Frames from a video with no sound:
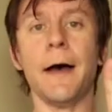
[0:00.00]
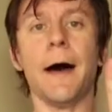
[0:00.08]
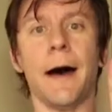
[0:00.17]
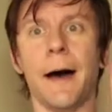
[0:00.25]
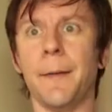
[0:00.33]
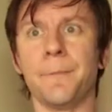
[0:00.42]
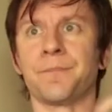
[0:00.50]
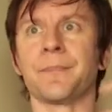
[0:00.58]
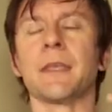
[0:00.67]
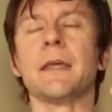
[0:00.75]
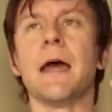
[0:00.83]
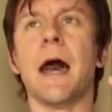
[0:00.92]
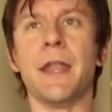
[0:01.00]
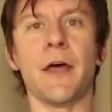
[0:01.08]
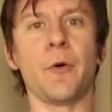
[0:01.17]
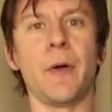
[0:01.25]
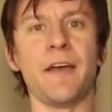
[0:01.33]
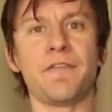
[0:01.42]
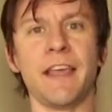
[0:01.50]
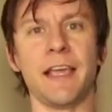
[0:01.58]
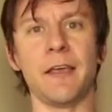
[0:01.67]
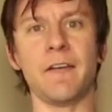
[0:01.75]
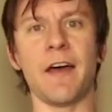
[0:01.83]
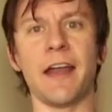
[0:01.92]
Another way of
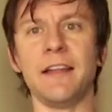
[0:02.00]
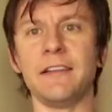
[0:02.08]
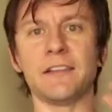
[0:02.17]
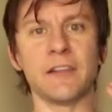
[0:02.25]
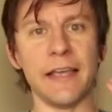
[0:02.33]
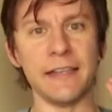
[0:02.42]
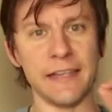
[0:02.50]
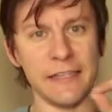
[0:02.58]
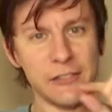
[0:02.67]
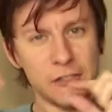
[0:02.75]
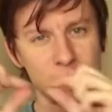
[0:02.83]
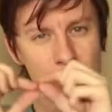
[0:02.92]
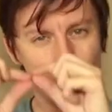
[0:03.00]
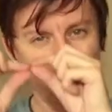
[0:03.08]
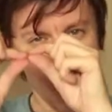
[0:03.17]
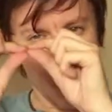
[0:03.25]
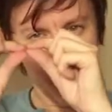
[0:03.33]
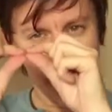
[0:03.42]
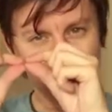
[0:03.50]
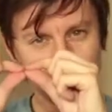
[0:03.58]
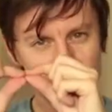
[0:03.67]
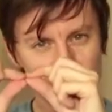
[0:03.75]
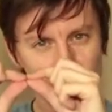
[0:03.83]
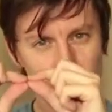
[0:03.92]
thinking about it is a small
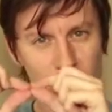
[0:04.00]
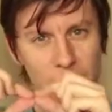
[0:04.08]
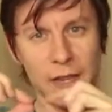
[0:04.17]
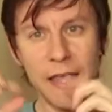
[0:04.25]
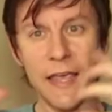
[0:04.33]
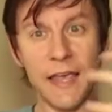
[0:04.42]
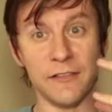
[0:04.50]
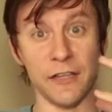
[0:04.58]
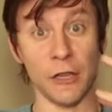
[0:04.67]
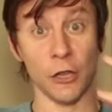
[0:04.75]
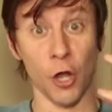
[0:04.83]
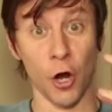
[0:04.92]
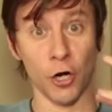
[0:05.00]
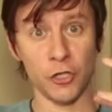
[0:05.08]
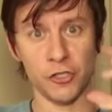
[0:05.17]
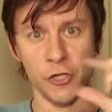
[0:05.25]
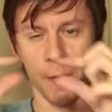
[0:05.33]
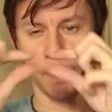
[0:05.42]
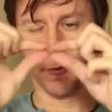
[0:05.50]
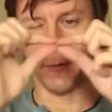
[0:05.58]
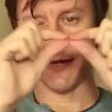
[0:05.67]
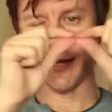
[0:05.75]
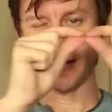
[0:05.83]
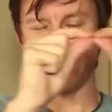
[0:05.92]
aperture is a large number
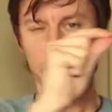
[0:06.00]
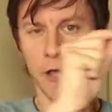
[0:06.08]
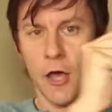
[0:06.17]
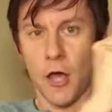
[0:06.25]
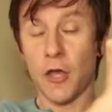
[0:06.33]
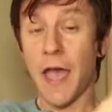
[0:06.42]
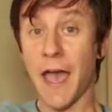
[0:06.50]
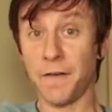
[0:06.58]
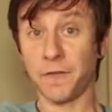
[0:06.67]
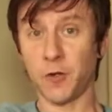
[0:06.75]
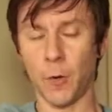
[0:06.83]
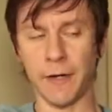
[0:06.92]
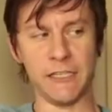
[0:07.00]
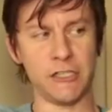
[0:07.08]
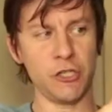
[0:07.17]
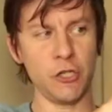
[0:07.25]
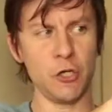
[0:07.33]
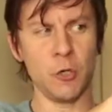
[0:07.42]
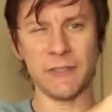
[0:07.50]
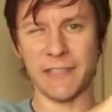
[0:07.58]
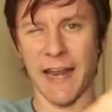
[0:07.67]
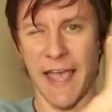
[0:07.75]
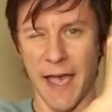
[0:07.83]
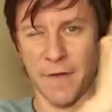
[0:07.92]
because f/22 is
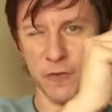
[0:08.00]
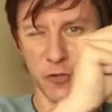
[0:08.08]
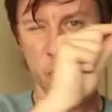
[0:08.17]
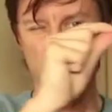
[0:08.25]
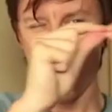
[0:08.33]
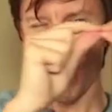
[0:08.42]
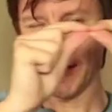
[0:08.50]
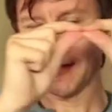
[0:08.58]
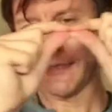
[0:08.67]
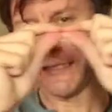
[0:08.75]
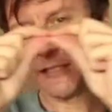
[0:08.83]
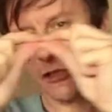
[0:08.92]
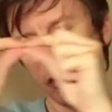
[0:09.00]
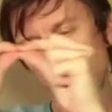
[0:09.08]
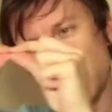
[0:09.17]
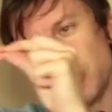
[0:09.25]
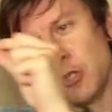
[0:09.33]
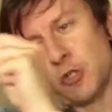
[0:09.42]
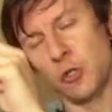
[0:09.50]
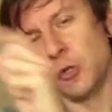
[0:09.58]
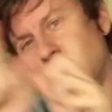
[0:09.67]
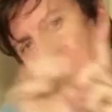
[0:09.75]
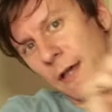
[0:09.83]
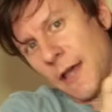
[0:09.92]
going to have
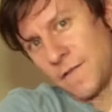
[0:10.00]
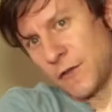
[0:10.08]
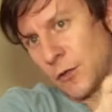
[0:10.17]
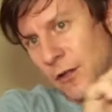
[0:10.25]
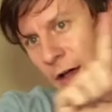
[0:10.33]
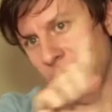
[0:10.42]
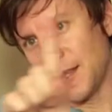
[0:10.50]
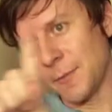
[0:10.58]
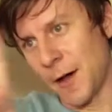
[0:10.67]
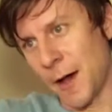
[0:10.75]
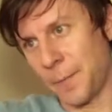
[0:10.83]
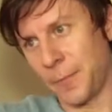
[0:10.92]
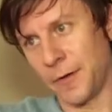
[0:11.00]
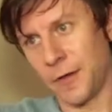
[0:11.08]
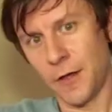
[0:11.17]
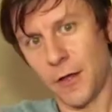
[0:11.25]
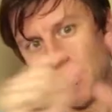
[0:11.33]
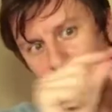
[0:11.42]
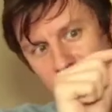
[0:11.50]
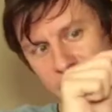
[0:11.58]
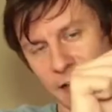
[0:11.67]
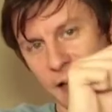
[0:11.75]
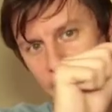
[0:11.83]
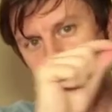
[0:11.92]
22, if you line them up,
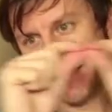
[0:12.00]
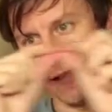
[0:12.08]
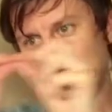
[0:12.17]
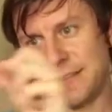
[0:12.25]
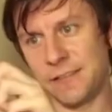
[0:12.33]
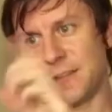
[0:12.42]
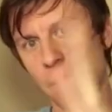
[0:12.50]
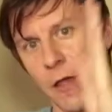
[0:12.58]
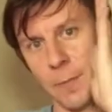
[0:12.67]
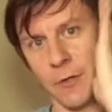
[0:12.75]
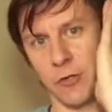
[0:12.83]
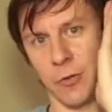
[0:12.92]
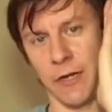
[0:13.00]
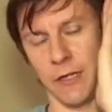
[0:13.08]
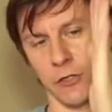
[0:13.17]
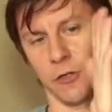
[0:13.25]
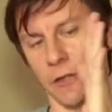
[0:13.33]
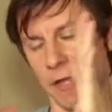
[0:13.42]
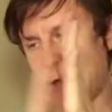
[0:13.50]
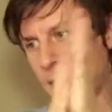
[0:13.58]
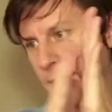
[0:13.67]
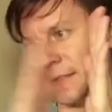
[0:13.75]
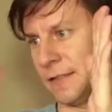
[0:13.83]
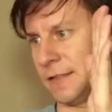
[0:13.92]
sizes between your
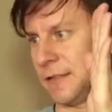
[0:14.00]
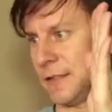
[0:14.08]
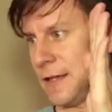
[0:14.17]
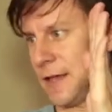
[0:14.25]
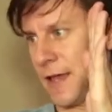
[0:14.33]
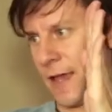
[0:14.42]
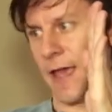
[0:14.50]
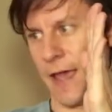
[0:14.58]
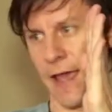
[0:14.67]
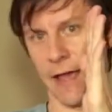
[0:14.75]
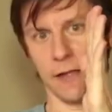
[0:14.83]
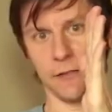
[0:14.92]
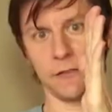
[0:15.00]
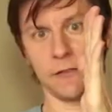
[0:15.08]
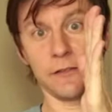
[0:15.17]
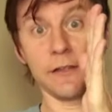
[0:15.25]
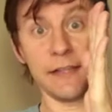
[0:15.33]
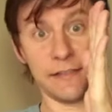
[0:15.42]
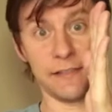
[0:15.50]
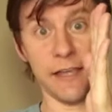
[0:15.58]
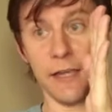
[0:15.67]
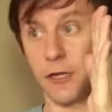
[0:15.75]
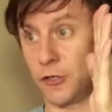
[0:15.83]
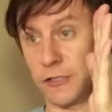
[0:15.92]
lens and, let's
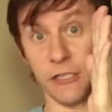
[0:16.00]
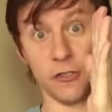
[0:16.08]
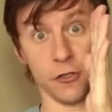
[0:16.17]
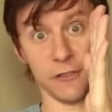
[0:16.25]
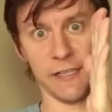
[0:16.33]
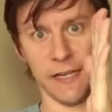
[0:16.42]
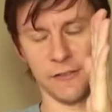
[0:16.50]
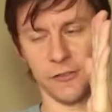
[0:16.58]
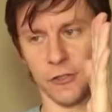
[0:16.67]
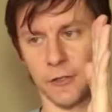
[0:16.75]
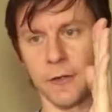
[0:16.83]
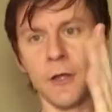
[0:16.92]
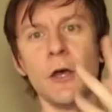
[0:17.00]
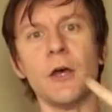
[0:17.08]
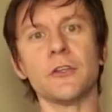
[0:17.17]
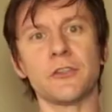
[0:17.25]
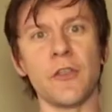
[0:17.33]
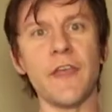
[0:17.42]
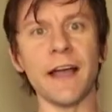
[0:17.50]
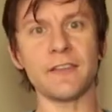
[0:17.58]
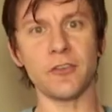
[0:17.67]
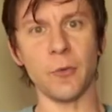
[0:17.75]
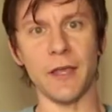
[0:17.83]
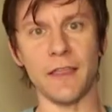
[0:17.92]
say, your digital sensor. So
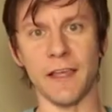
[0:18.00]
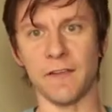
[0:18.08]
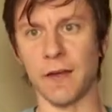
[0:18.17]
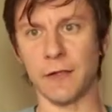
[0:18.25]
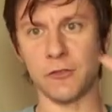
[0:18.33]
that's the way you think of it.